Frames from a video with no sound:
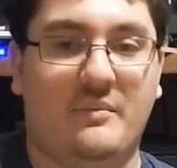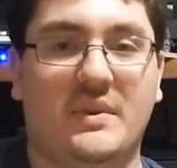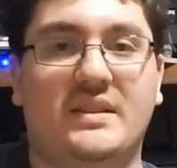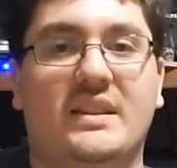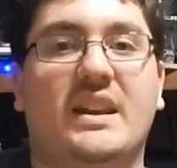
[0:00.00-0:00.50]

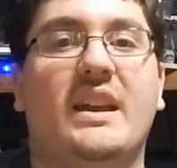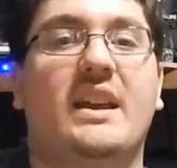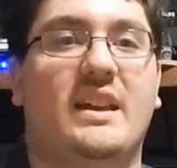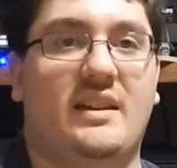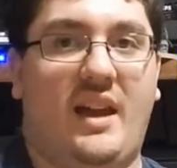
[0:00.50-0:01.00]
missing
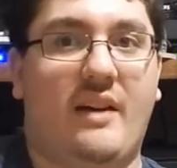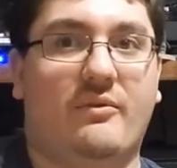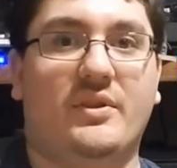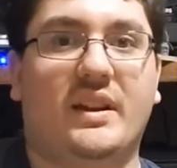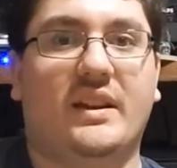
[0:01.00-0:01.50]

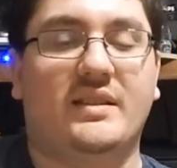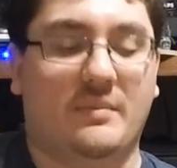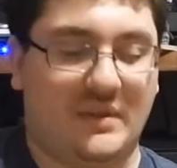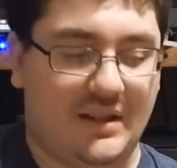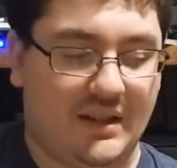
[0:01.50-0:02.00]
everything
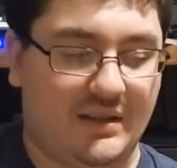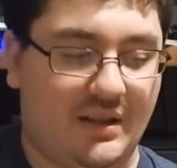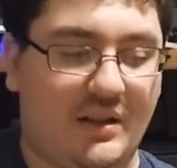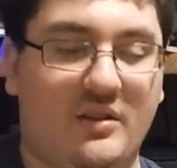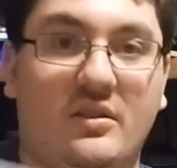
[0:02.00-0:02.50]
except the disc,